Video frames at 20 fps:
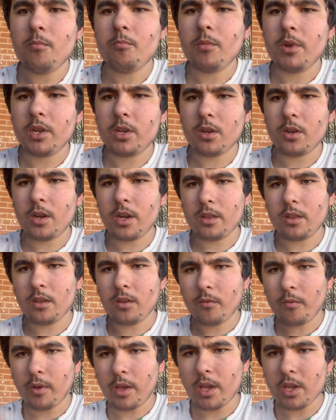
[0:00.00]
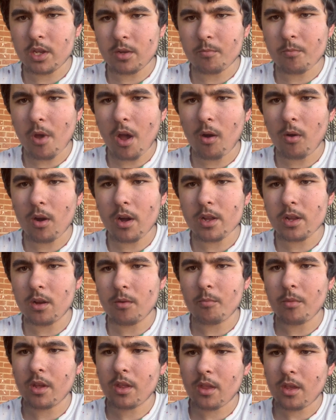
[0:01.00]
Make sure you hit the notification bell on. You'll
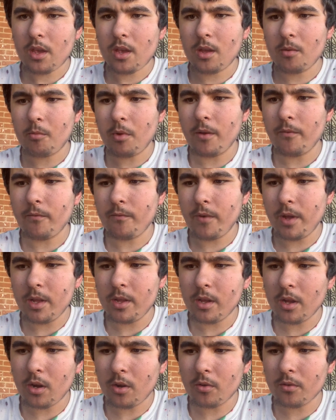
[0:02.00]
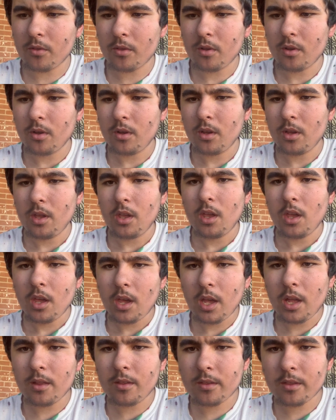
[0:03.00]
miss any of my videos
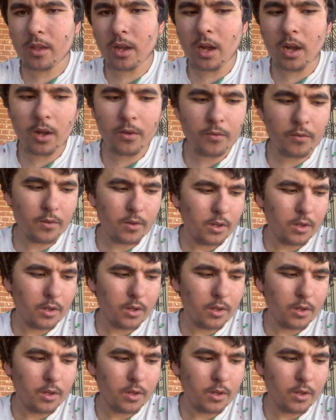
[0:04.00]
and stuff.